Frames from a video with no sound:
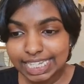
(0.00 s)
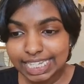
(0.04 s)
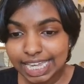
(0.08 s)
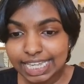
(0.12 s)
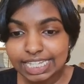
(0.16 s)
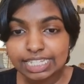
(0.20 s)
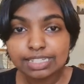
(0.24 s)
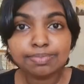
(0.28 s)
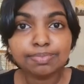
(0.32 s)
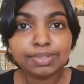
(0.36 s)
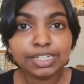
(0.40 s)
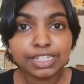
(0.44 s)

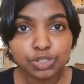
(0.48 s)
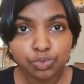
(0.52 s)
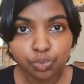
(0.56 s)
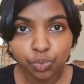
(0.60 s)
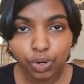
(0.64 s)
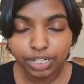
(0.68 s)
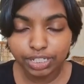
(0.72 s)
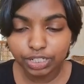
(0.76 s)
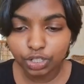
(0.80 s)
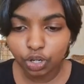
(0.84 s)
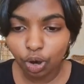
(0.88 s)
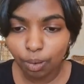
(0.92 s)
x plus
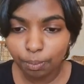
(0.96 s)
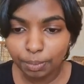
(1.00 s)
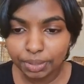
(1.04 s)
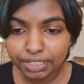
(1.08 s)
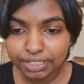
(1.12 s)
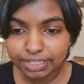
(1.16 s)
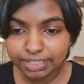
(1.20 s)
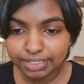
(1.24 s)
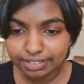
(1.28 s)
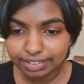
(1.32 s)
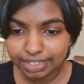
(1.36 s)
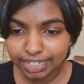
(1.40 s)
1 common,
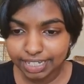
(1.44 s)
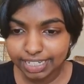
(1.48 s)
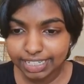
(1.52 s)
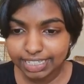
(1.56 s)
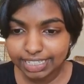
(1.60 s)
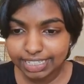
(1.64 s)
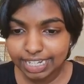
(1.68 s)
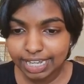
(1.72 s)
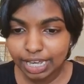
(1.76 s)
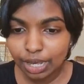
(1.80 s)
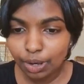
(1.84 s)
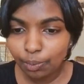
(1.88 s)

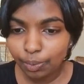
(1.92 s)
right?